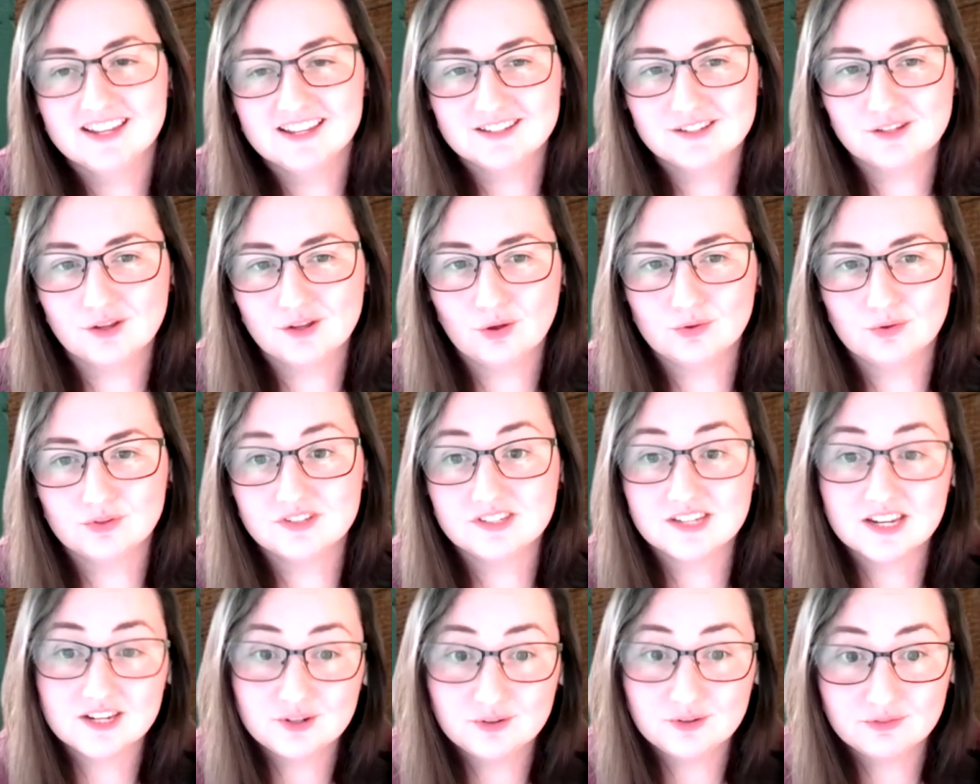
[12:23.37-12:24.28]
so
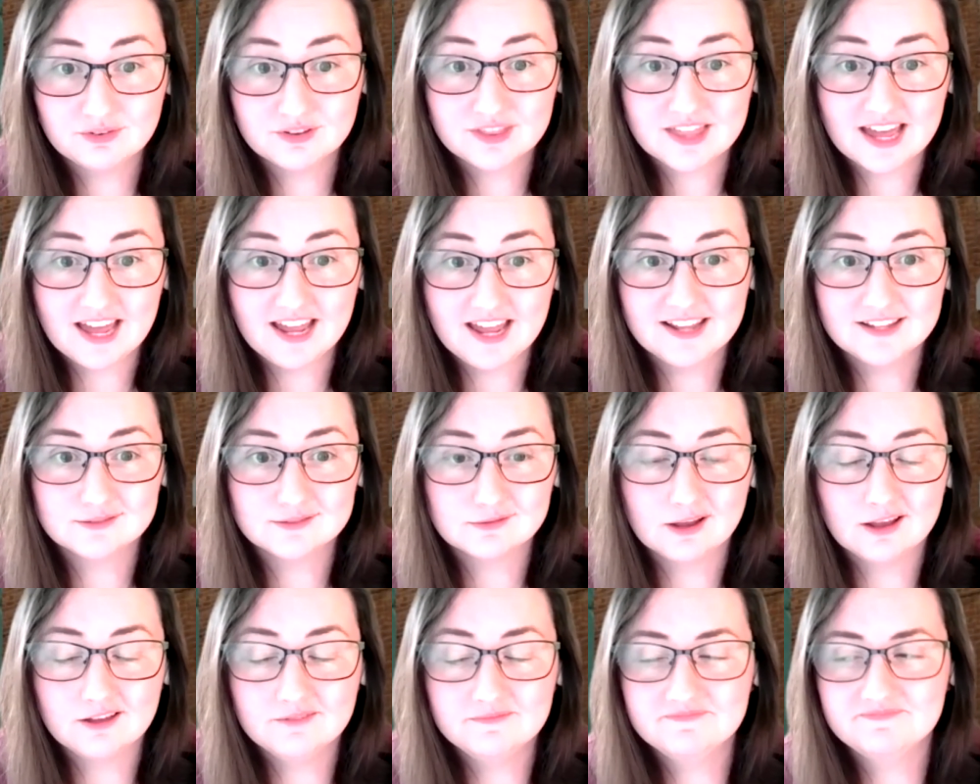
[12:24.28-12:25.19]
stay tuned for that as
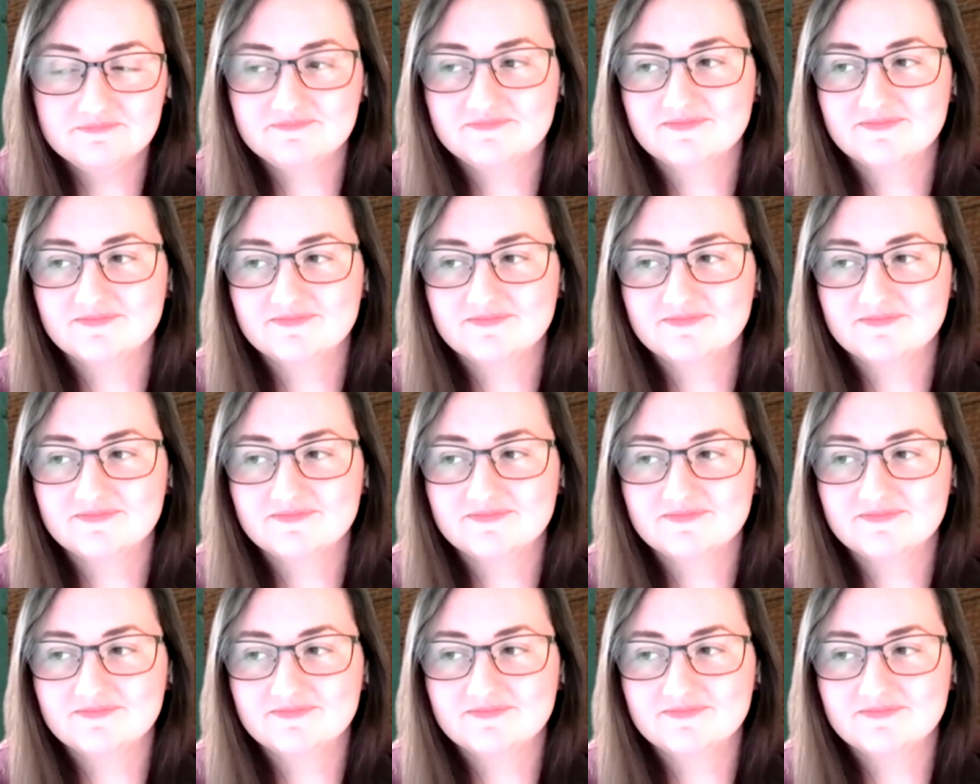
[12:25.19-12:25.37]
well.